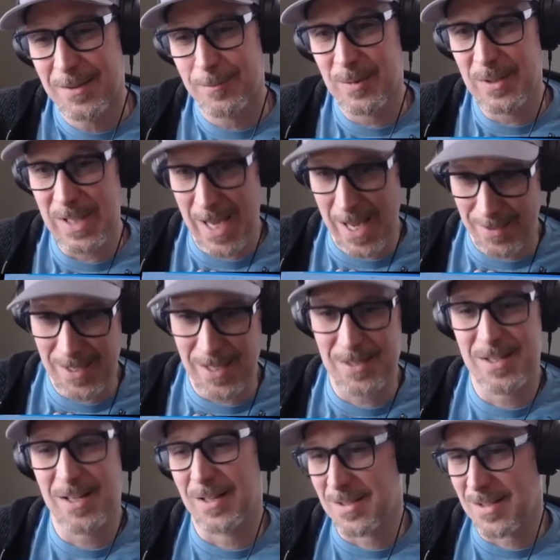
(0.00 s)
Yeah,
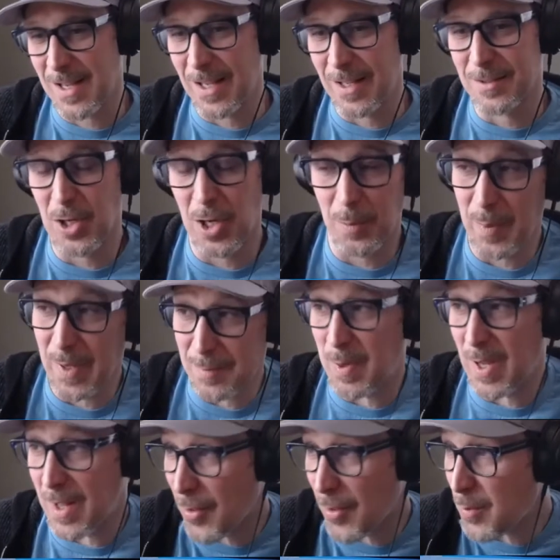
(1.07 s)
that's but
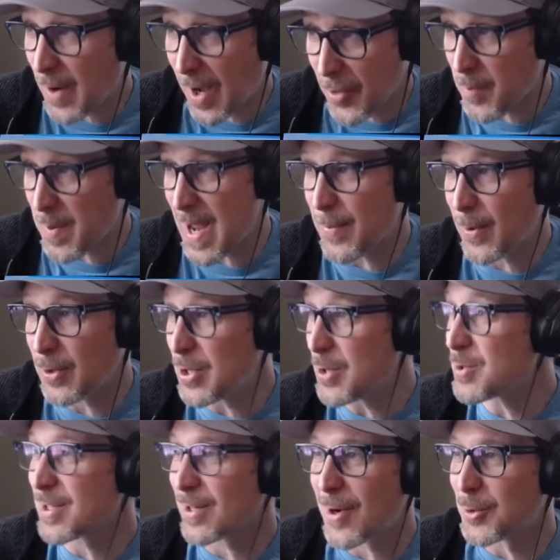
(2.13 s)
other people
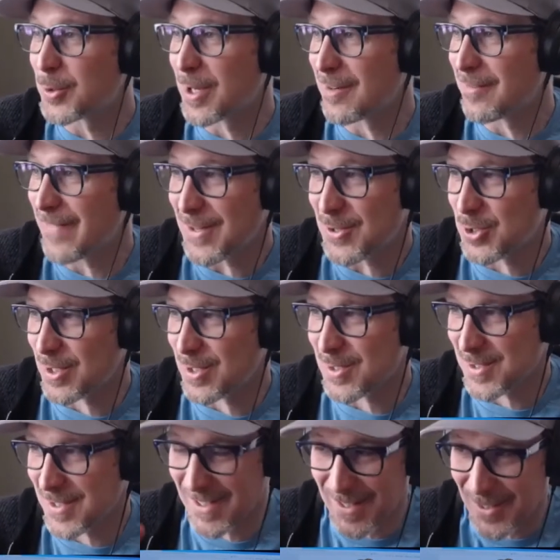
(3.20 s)
use their own conventions.
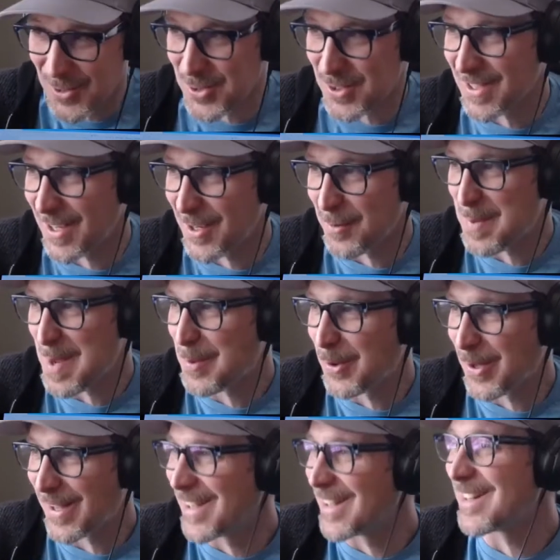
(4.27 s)
There's
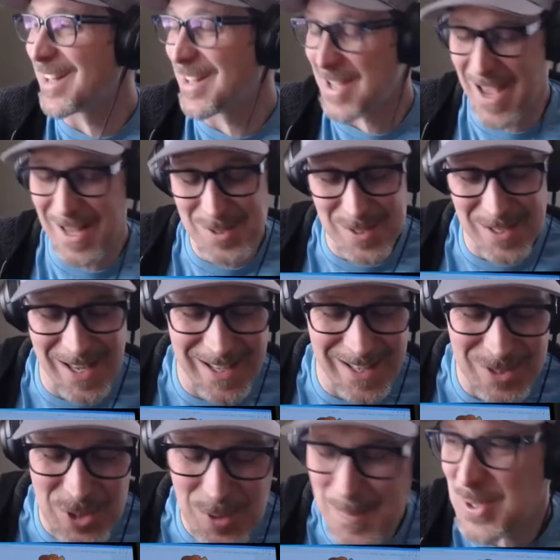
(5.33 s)
people, as
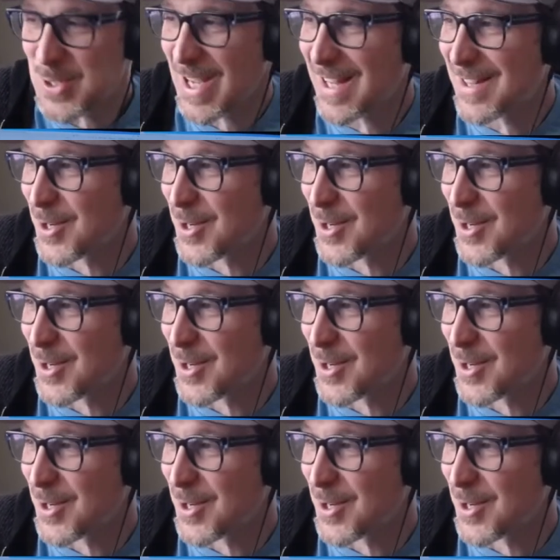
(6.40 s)
Jimmy said,